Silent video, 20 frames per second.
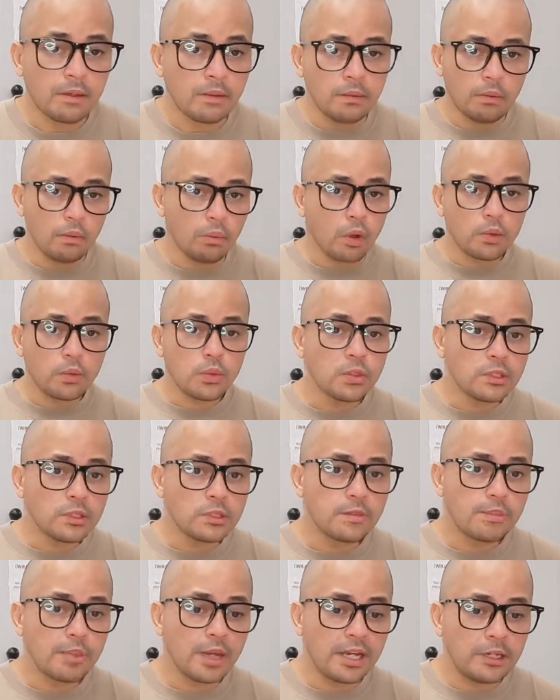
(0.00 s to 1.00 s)
What was
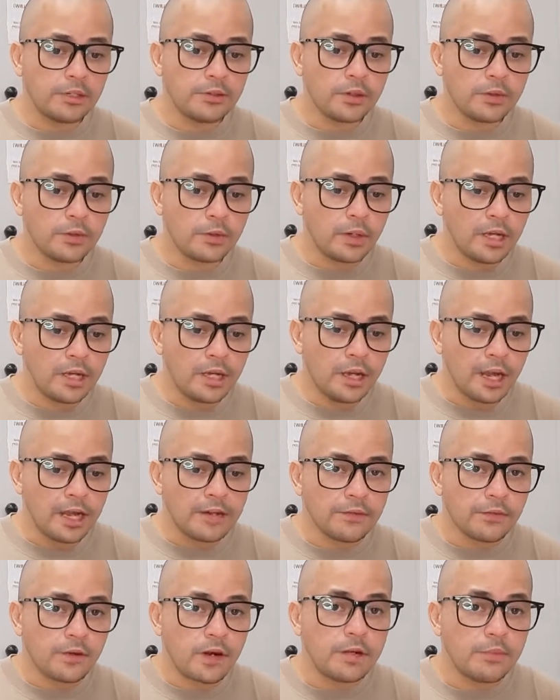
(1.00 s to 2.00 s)

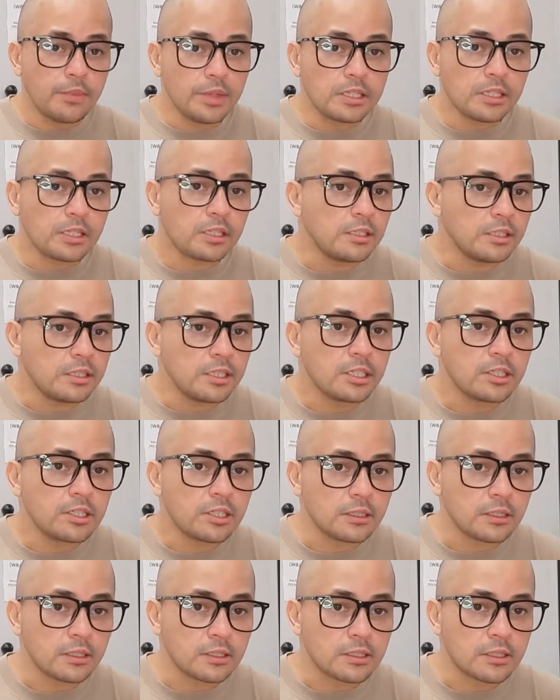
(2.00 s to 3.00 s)
paleo-environmental
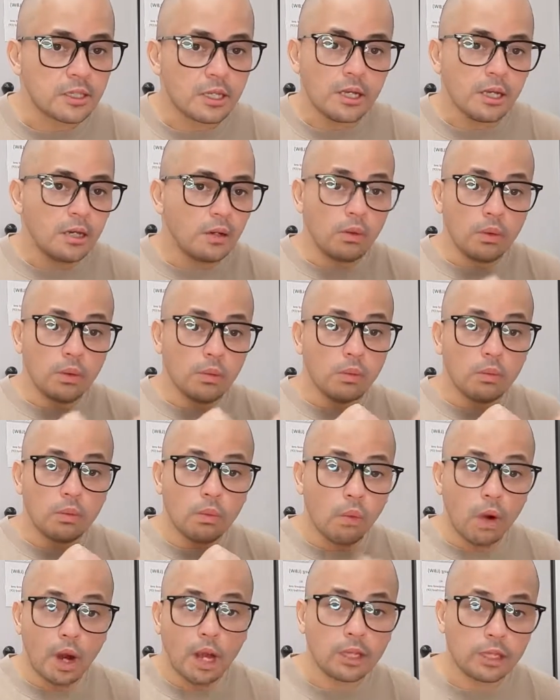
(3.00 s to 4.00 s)
conditions
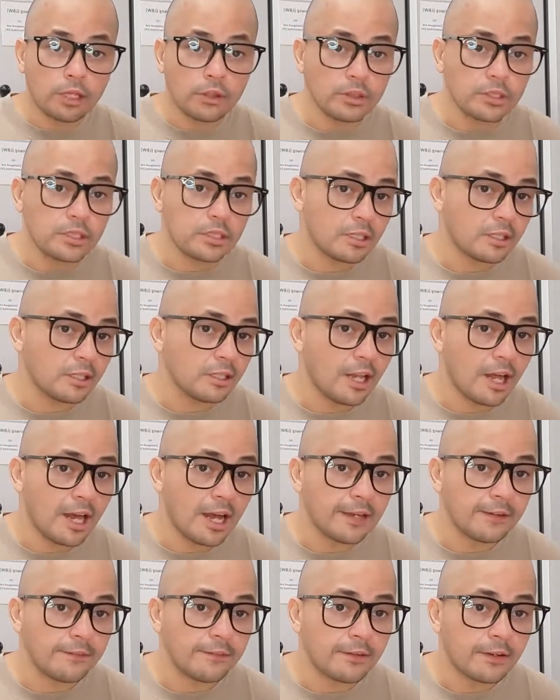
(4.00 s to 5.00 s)
while they were still
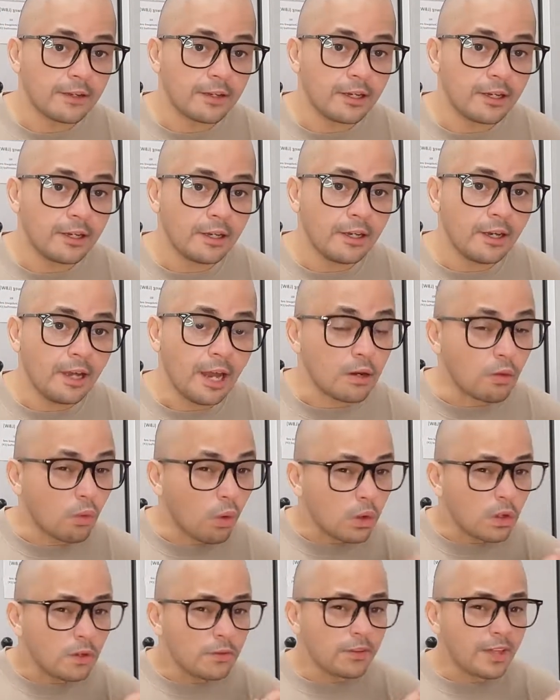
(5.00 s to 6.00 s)
alive. And
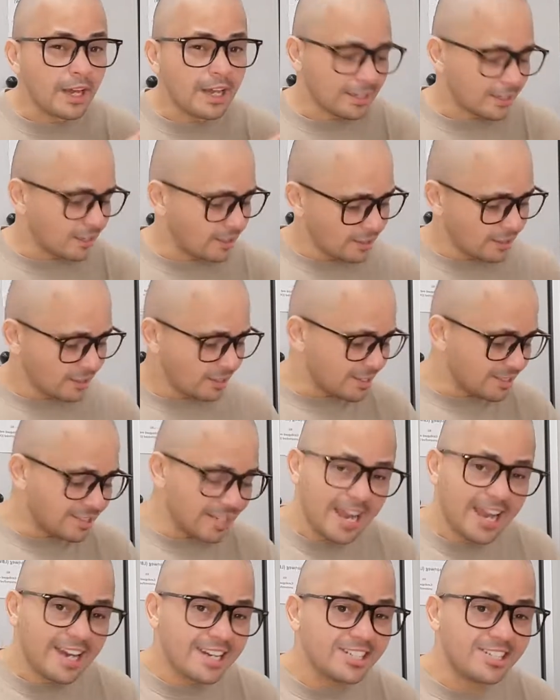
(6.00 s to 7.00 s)
all of that is
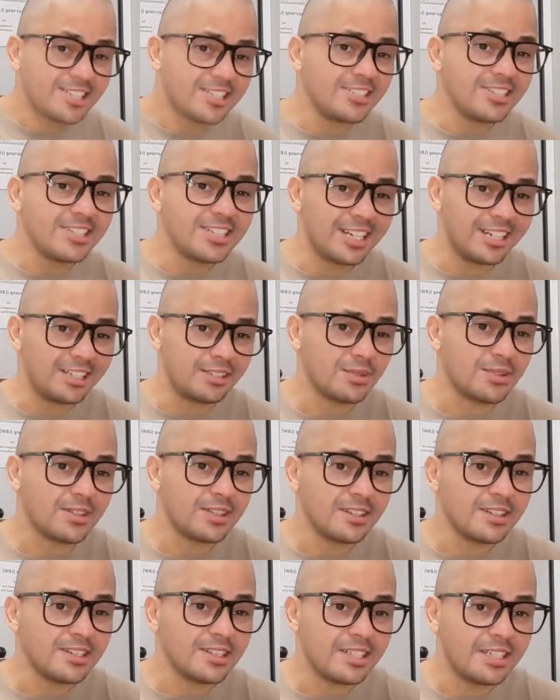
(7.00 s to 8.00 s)
actually contained within
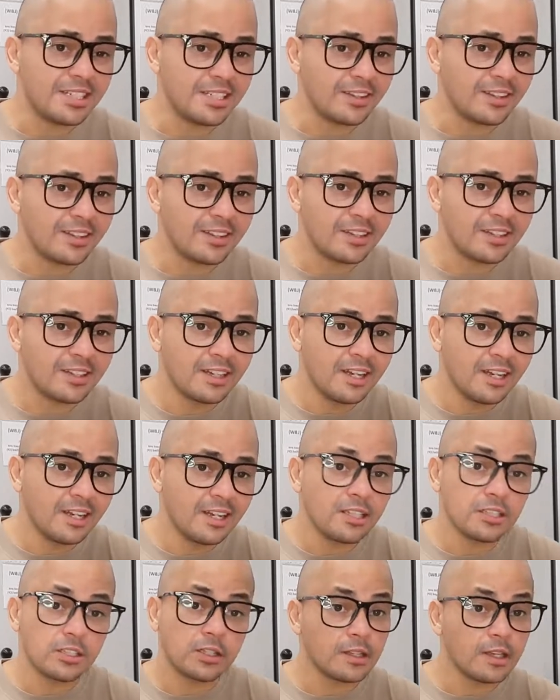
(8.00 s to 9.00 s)
the teeth.
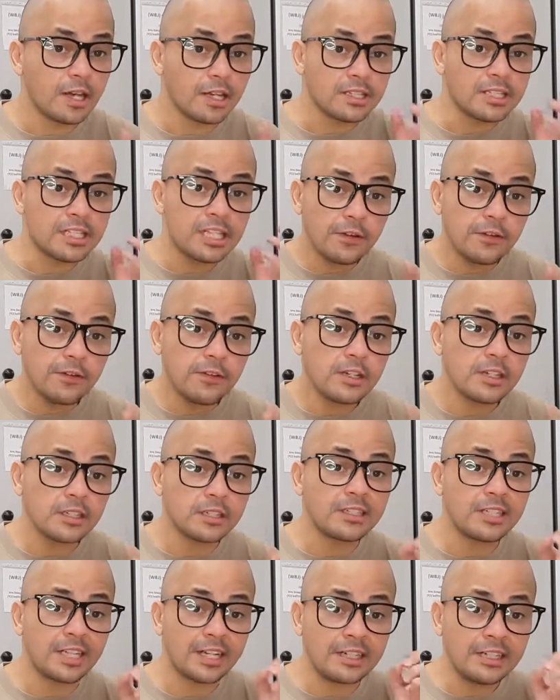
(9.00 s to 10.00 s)
So there are definite
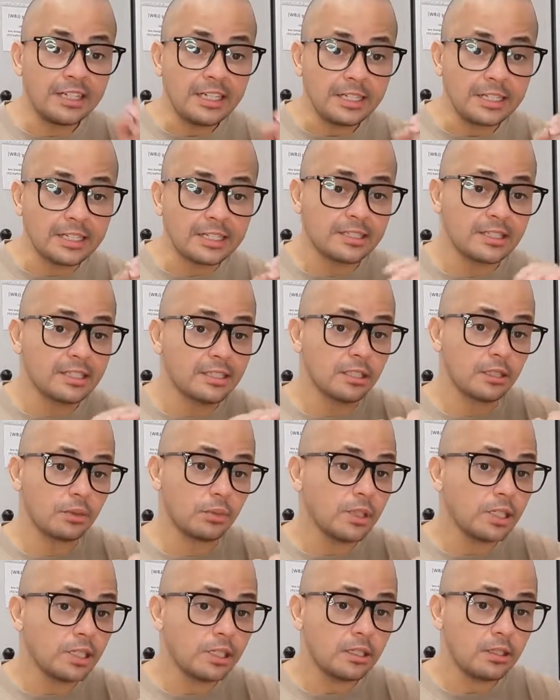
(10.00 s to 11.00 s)
techniques that we
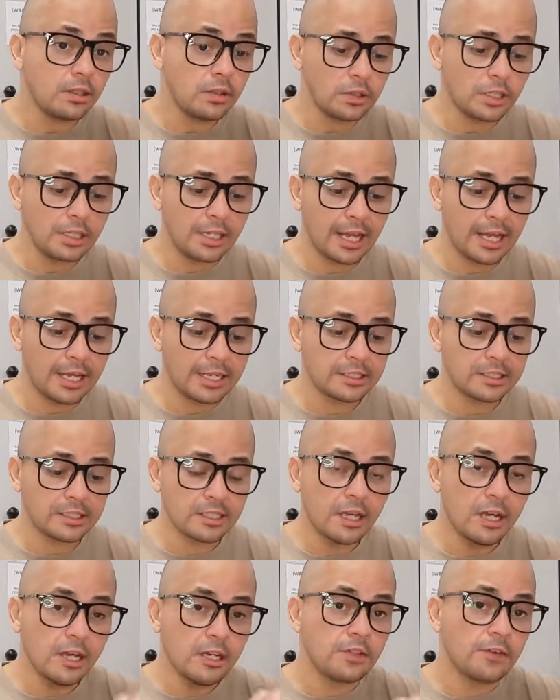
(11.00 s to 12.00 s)
can utilize
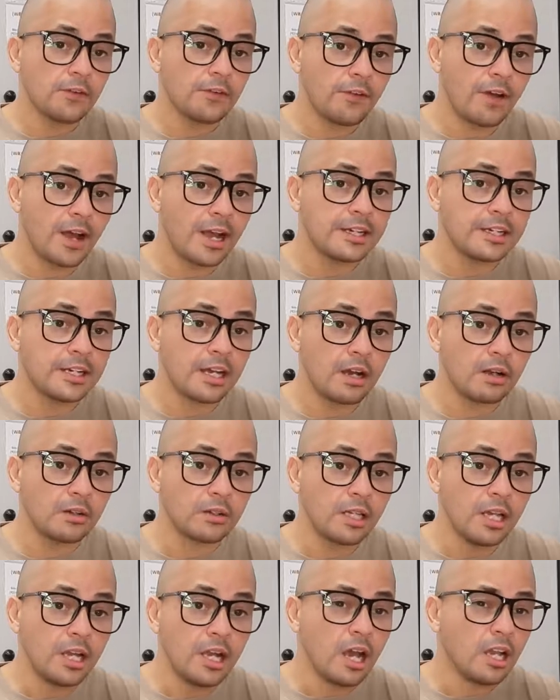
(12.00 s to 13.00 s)
to find out
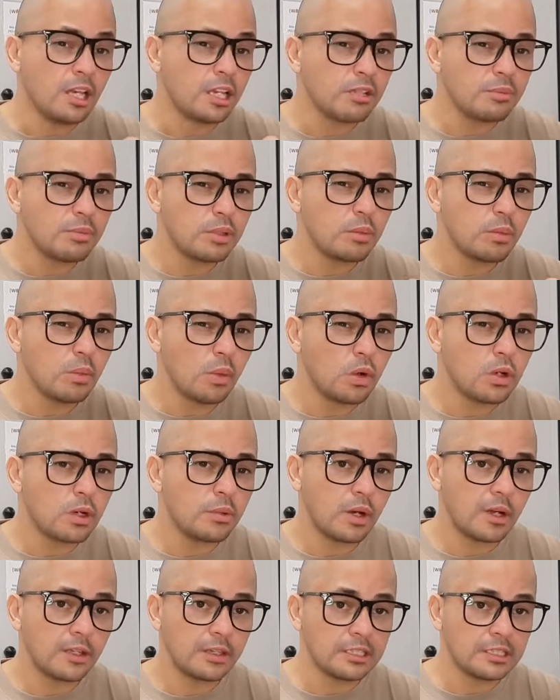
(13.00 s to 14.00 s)
a little bit more
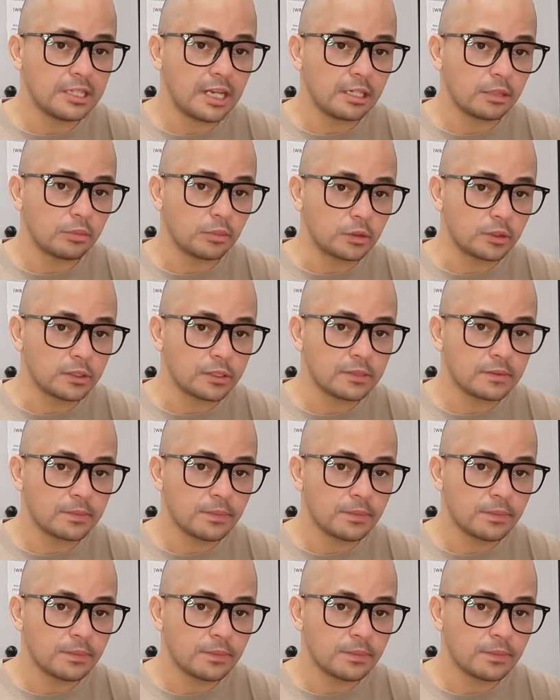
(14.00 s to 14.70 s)
about these animals.